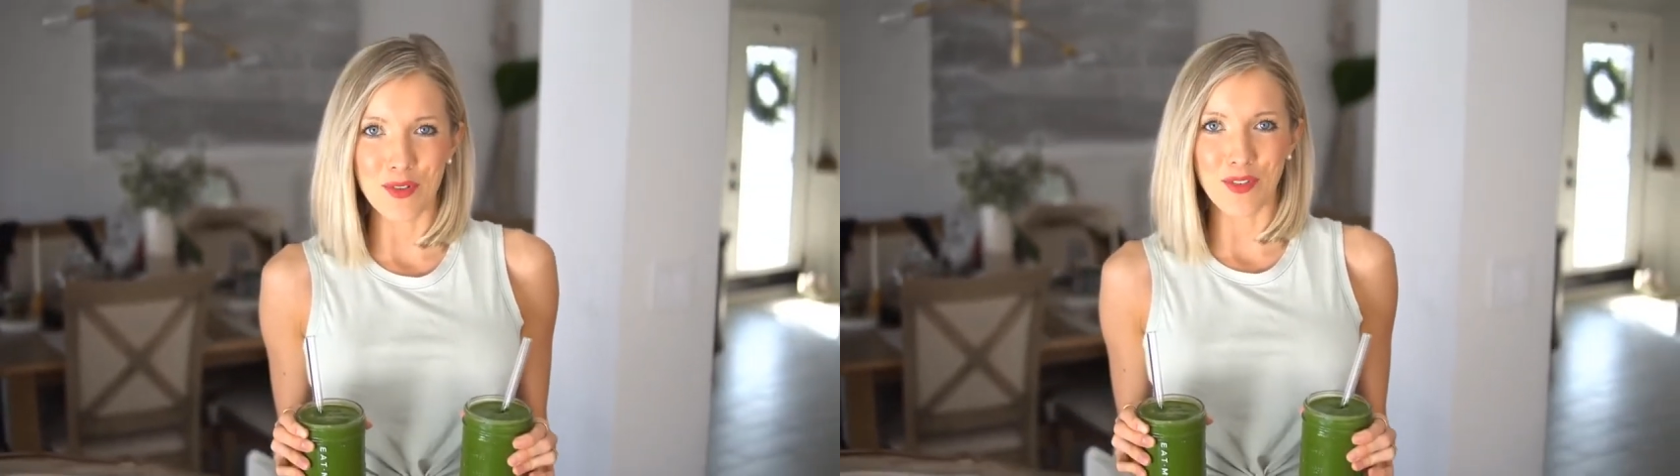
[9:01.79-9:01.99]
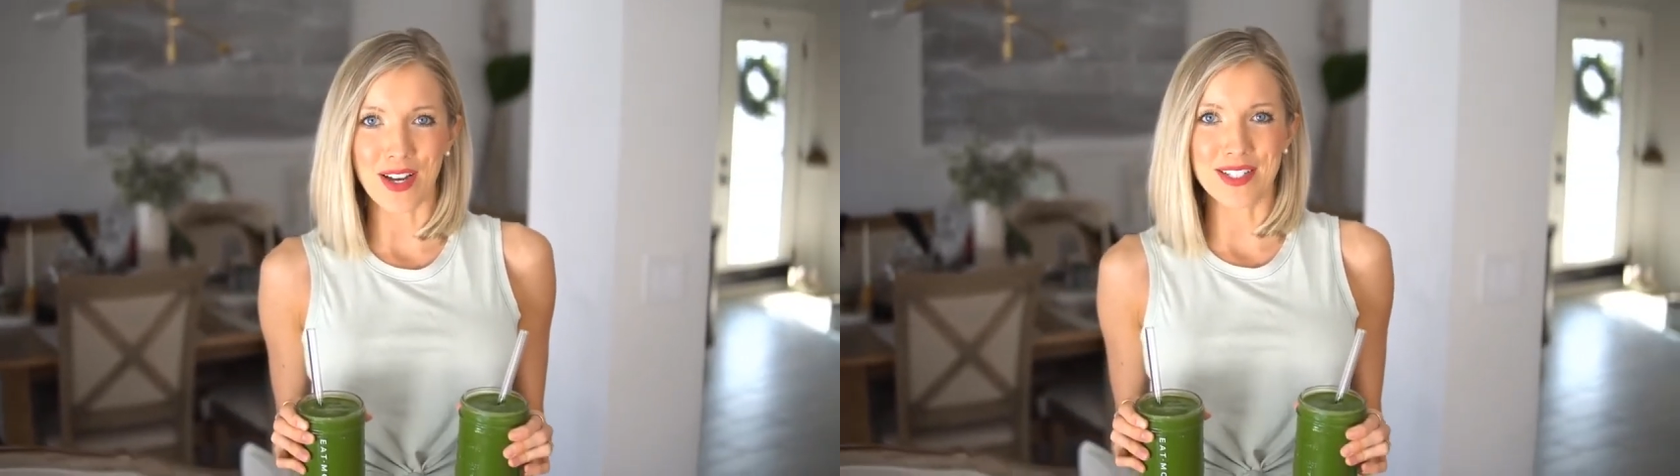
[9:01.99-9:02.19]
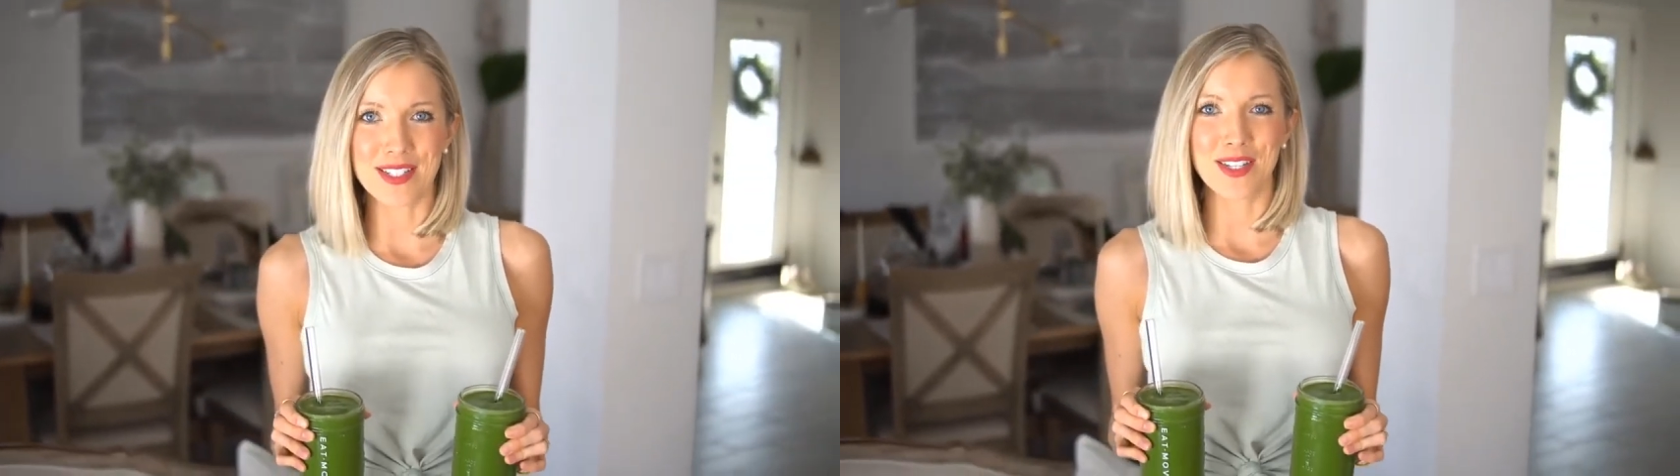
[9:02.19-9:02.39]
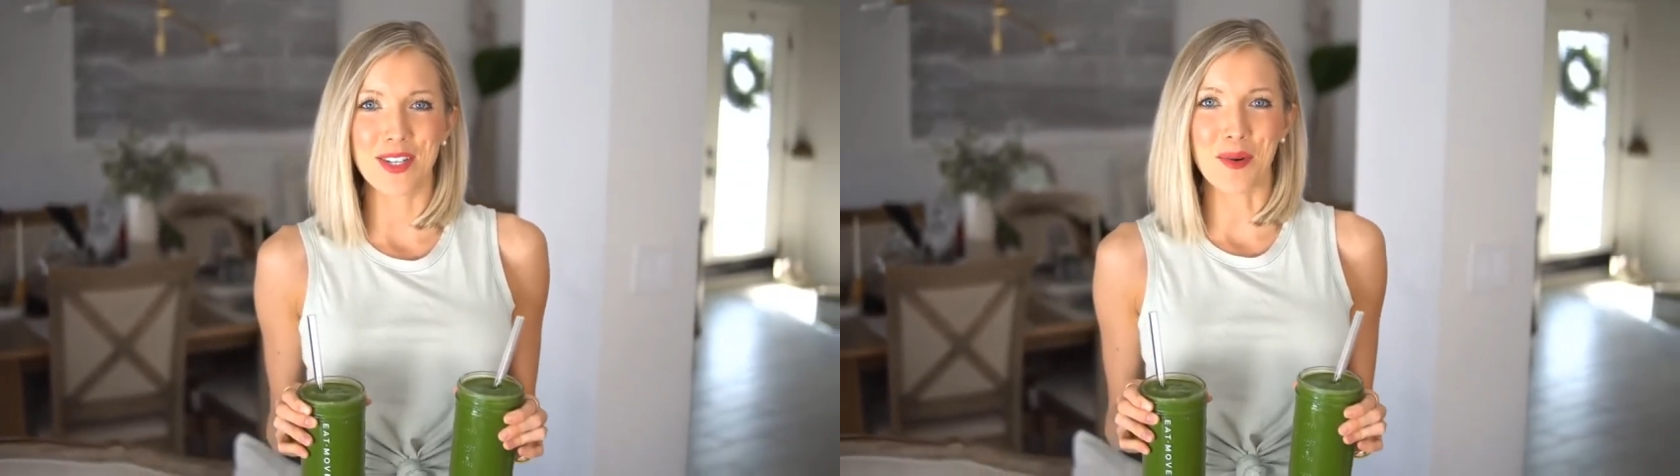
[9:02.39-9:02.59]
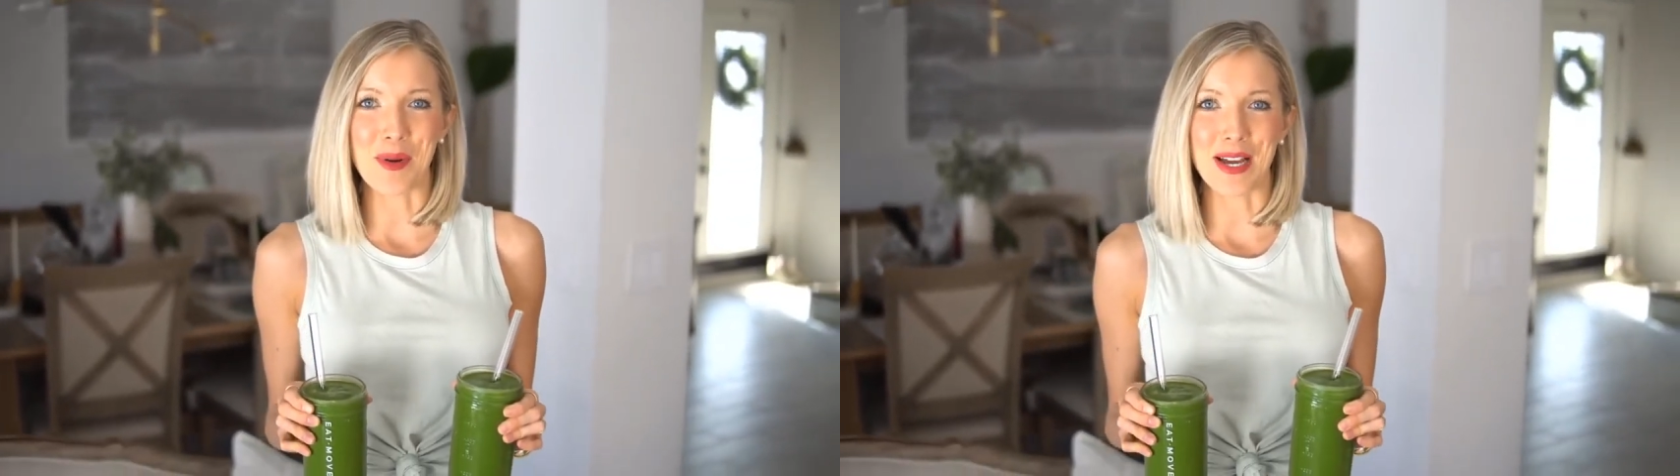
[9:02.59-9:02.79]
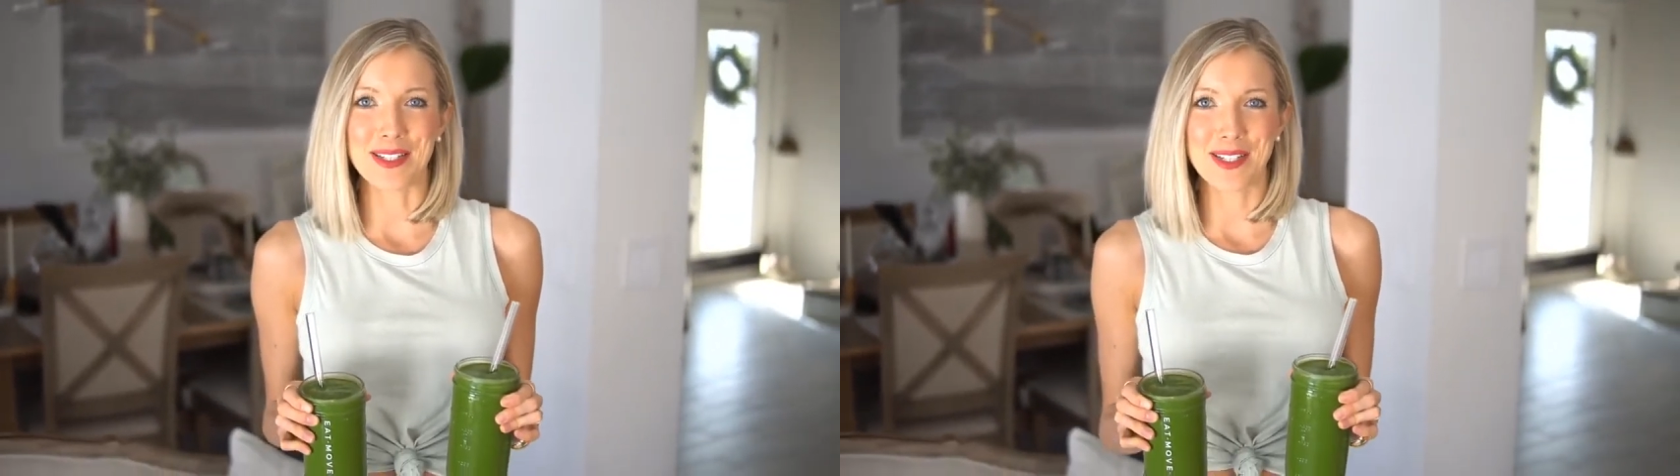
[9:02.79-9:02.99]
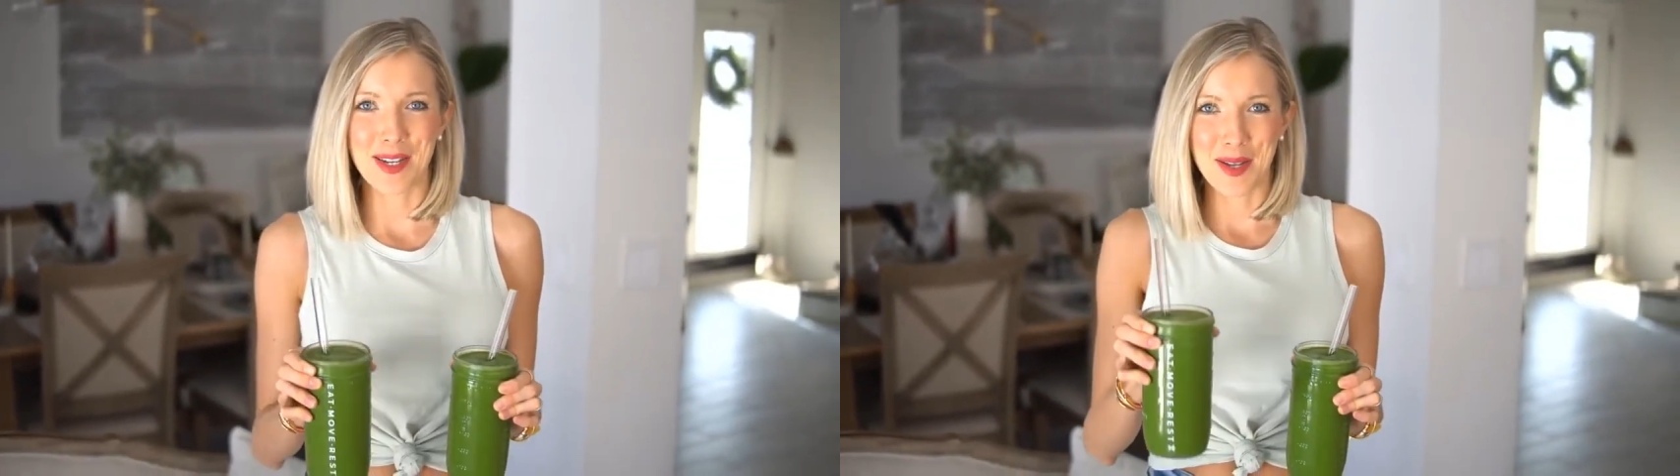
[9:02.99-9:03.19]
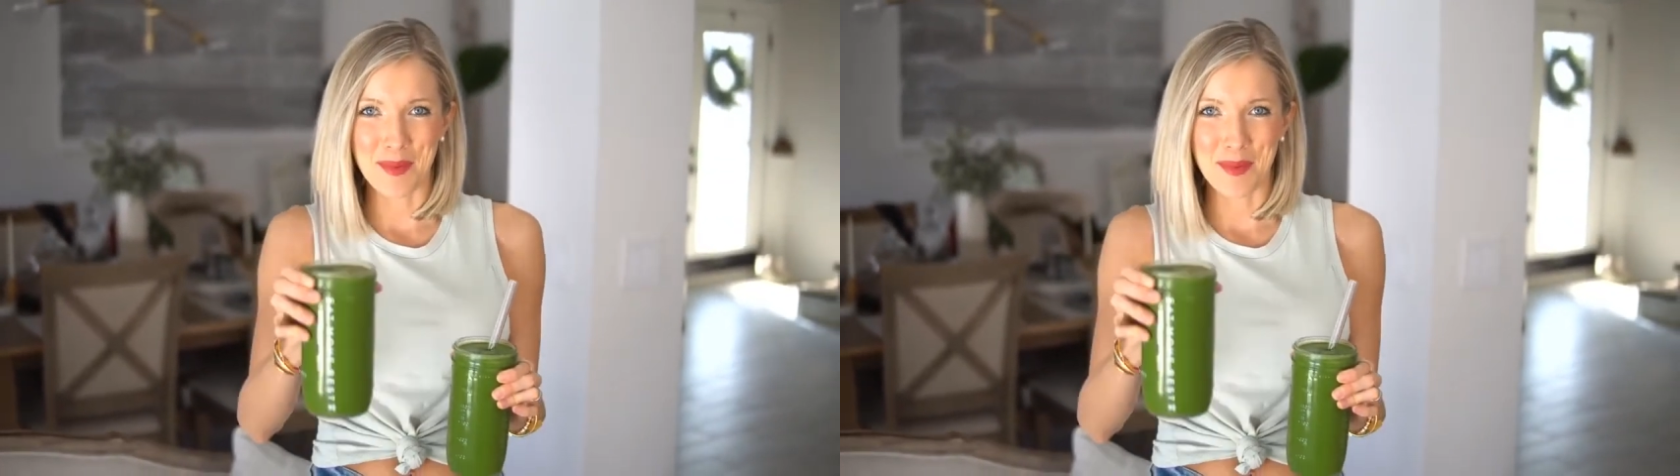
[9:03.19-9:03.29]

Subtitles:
move, rest, your best.